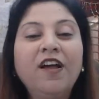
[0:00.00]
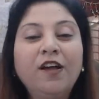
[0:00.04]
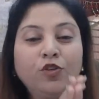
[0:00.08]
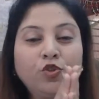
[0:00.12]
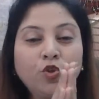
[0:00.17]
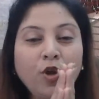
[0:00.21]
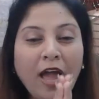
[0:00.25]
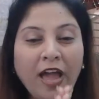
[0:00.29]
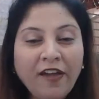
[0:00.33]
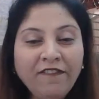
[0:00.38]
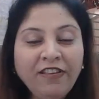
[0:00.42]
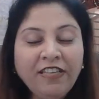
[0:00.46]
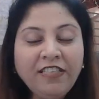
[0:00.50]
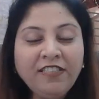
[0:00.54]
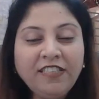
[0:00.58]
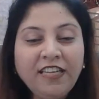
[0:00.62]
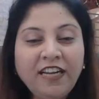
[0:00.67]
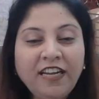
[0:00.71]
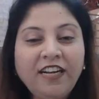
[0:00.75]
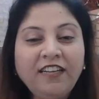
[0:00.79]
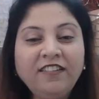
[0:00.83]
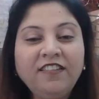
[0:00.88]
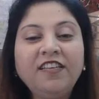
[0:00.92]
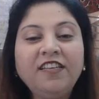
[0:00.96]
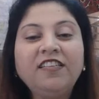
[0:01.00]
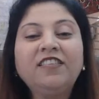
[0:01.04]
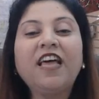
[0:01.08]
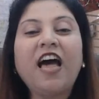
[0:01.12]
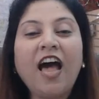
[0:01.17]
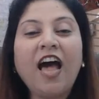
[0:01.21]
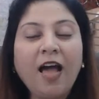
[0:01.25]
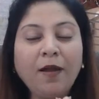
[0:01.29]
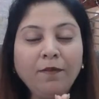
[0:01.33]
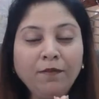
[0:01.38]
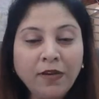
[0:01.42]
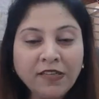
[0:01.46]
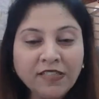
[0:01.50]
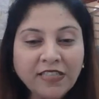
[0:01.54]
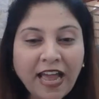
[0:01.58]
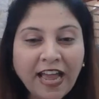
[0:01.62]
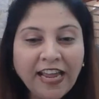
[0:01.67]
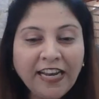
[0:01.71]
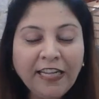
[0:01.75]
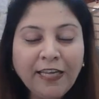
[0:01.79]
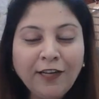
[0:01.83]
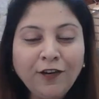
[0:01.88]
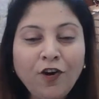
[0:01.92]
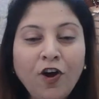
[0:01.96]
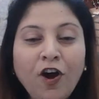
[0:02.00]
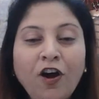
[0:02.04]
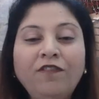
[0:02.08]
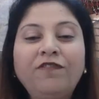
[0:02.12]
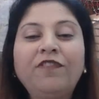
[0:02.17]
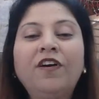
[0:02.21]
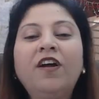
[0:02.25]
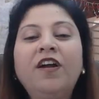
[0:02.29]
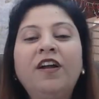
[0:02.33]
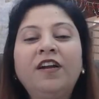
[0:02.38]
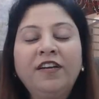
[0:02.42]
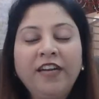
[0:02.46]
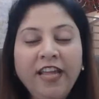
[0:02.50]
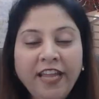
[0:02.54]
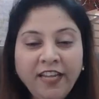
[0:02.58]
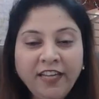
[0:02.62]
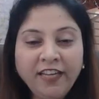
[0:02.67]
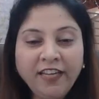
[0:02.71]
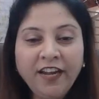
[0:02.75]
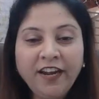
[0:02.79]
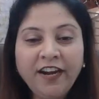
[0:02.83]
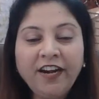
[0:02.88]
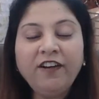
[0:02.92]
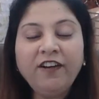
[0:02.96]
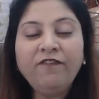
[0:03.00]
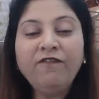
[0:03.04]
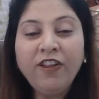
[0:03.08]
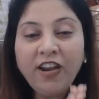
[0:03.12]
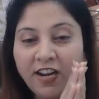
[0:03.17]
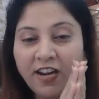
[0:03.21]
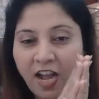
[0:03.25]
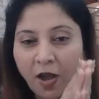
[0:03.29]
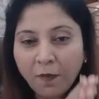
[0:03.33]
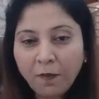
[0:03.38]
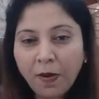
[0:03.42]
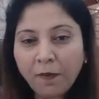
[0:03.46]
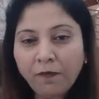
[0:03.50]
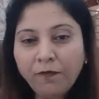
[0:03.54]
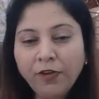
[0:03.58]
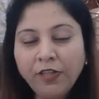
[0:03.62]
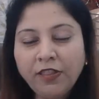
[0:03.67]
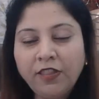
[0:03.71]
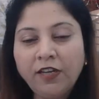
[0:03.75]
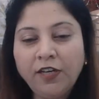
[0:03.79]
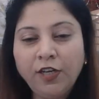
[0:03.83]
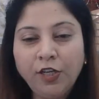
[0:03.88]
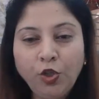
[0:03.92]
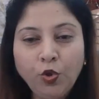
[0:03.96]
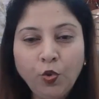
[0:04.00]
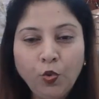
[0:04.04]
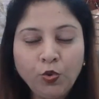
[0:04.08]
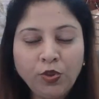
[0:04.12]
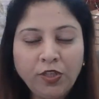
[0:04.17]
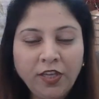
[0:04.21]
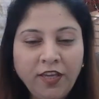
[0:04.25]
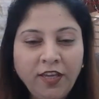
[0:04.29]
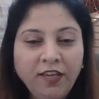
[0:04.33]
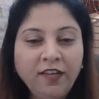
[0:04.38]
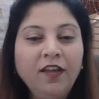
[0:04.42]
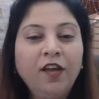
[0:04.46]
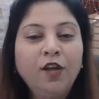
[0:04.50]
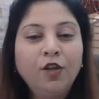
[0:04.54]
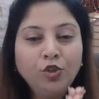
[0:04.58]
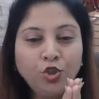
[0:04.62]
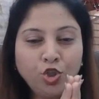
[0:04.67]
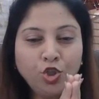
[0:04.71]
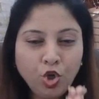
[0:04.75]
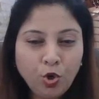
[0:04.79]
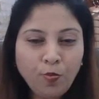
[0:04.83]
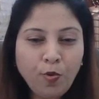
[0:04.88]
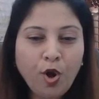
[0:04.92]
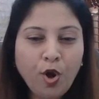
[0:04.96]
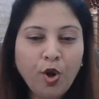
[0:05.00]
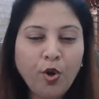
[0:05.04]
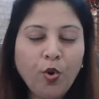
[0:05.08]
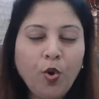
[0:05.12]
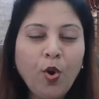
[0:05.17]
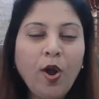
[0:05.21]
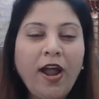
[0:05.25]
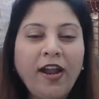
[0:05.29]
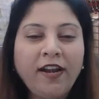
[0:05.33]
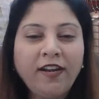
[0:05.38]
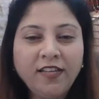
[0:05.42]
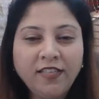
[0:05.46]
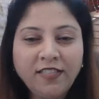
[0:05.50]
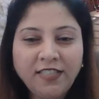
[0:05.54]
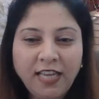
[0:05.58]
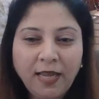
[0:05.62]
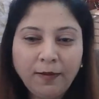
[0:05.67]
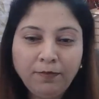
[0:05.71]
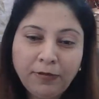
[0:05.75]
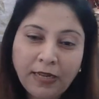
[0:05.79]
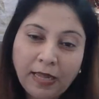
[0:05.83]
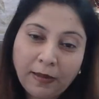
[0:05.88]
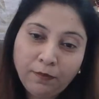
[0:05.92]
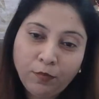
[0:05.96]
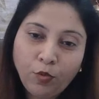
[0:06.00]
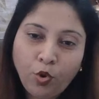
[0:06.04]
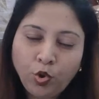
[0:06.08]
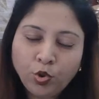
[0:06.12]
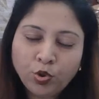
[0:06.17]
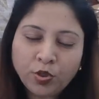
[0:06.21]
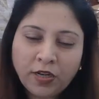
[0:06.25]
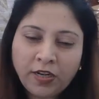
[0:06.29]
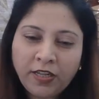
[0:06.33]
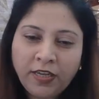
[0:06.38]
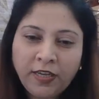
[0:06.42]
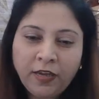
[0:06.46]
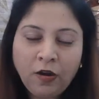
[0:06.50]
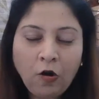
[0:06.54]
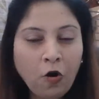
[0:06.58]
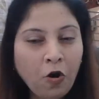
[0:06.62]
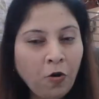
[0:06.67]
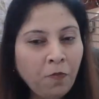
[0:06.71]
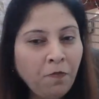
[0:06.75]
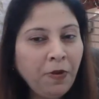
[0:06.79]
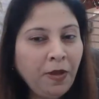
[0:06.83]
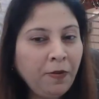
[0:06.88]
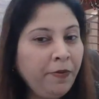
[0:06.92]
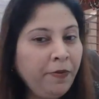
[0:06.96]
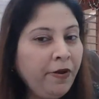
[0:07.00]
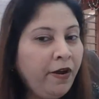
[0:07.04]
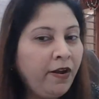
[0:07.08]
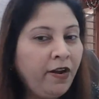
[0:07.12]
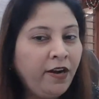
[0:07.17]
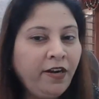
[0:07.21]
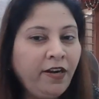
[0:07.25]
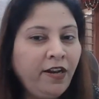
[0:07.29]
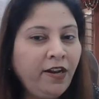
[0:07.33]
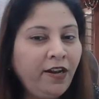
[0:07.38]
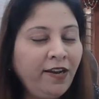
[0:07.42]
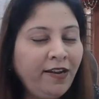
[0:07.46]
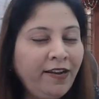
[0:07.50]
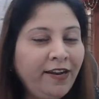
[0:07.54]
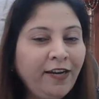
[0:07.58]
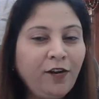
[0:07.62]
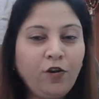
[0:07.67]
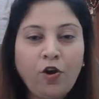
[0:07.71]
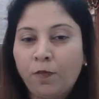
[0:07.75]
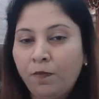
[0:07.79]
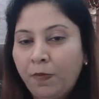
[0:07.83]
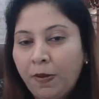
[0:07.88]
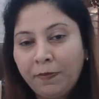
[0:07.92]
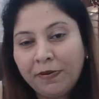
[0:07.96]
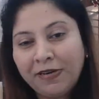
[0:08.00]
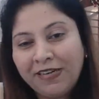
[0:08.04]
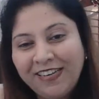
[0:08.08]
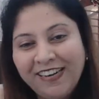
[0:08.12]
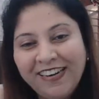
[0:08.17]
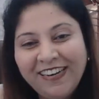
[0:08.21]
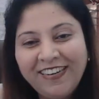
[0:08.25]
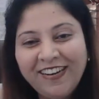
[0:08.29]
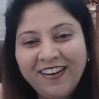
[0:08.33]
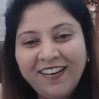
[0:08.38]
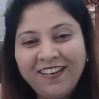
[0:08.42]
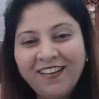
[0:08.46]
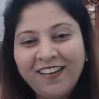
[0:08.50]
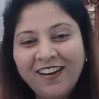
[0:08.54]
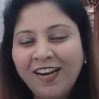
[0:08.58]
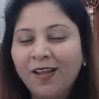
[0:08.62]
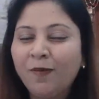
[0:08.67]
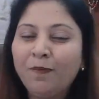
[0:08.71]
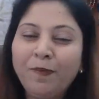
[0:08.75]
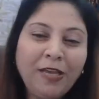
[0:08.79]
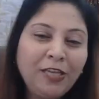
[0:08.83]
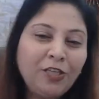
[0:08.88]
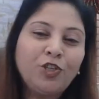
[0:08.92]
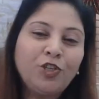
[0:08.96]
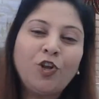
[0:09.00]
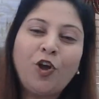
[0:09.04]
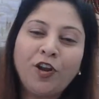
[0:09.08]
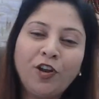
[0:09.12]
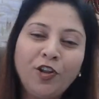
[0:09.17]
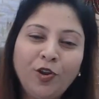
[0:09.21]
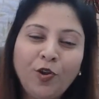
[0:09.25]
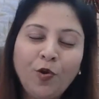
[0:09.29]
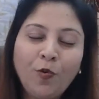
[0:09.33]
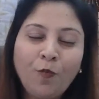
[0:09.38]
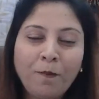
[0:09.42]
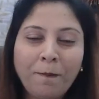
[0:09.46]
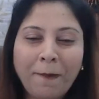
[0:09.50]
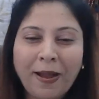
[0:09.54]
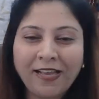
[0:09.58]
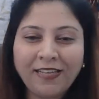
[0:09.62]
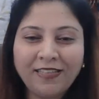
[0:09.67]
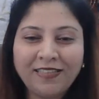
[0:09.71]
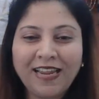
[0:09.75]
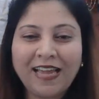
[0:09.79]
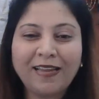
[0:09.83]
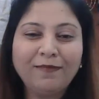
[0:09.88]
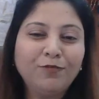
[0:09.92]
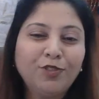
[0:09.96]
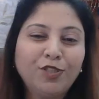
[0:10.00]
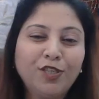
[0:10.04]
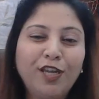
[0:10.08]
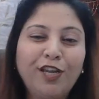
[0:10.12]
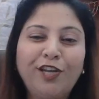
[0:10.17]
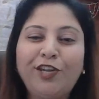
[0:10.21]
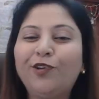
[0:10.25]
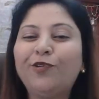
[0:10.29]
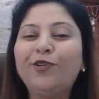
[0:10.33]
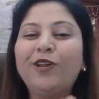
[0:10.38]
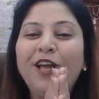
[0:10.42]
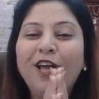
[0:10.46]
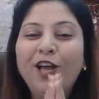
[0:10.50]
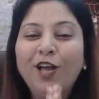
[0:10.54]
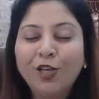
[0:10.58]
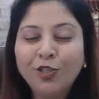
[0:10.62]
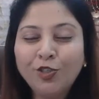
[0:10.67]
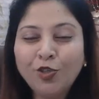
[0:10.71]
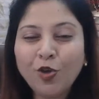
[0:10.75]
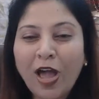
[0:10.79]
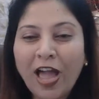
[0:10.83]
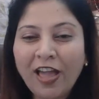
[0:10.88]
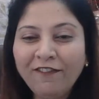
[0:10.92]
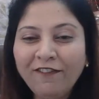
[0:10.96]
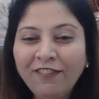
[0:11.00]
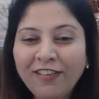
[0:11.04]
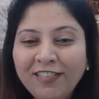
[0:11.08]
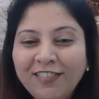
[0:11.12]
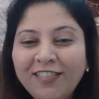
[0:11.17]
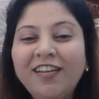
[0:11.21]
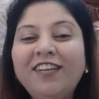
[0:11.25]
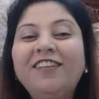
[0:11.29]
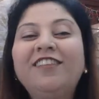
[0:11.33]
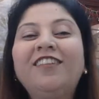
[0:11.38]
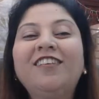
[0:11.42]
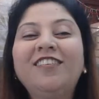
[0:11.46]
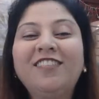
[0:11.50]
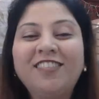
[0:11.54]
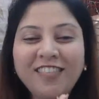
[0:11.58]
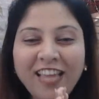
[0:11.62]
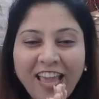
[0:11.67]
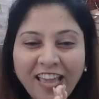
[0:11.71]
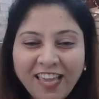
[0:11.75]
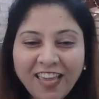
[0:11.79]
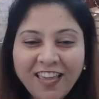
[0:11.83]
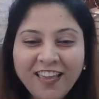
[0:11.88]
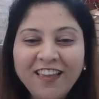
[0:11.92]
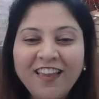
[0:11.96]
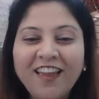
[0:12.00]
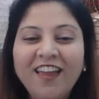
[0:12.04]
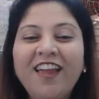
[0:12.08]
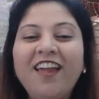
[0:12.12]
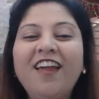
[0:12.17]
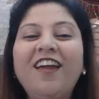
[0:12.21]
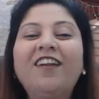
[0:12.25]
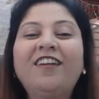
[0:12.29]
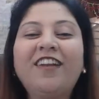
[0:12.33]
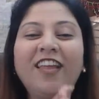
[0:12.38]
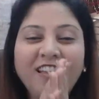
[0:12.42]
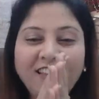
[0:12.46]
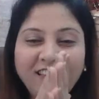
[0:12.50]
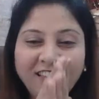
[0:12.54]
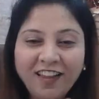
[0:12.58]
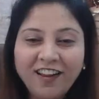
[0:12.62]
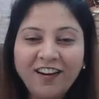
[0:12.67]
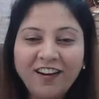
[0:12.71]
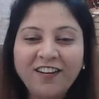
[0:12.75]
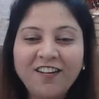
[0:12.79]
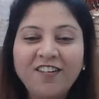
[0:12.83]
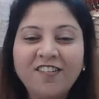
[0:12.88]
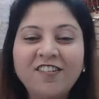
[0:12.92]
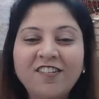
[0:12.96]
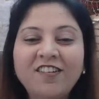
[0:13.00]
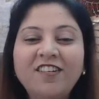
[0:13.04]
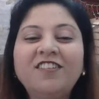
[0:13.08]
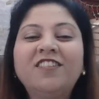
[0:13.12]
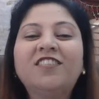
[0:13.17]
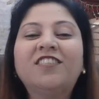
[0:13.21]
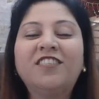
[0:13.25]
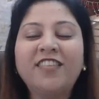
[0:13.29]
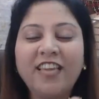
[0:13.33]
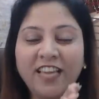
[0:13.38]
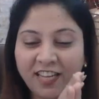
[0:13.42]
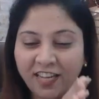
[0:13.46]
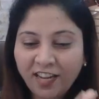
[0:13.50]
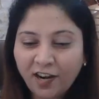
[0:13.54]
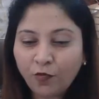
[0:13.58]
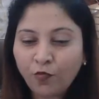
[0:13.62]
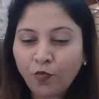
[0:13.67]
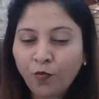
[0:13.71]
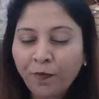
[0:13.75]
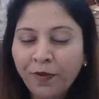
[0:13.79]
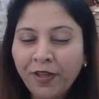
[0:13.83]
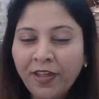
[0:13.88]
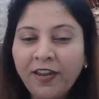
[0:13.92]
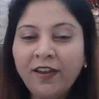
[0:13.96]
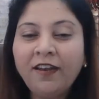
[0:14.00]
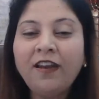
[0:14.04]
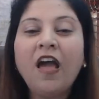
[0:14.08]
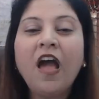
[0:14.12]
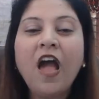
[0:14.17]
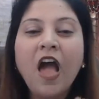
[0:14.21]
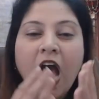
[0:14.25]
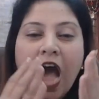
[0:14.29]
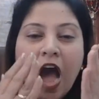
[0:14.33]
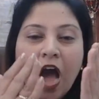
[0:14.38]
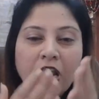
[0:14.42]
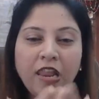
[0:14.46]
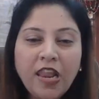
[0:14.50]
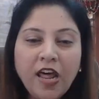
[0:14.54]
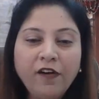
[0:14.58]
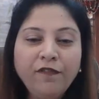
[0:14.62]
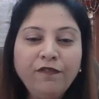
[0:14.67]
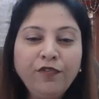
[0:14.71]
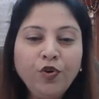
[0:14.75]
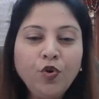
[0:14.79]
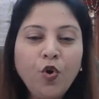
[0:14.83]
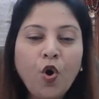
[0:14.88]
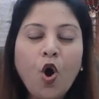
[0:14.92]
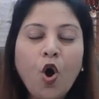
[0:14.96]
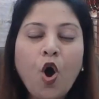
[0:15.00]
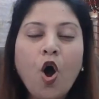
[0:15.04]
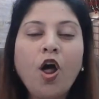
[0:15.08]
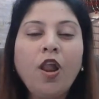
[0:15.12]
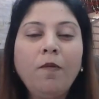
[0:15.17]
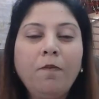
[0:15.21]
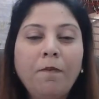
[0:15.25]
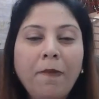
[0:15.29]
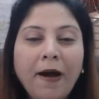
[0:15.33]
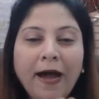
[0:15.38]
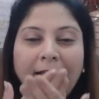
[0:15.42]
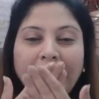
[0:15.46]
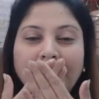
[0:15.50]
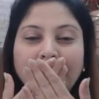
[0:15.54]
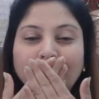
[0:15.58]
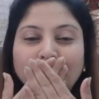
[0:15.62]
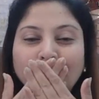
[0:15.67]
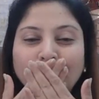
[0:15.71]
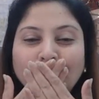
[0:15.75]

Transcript: So having said this, I'm signing off. Take care. We'll come up with a new thing tomorrow at the same time, mostly, or maybe a little late, or maybe a little early, based on my time schedule. So having said this, taking care, take care girls, take care women, love you all, bye.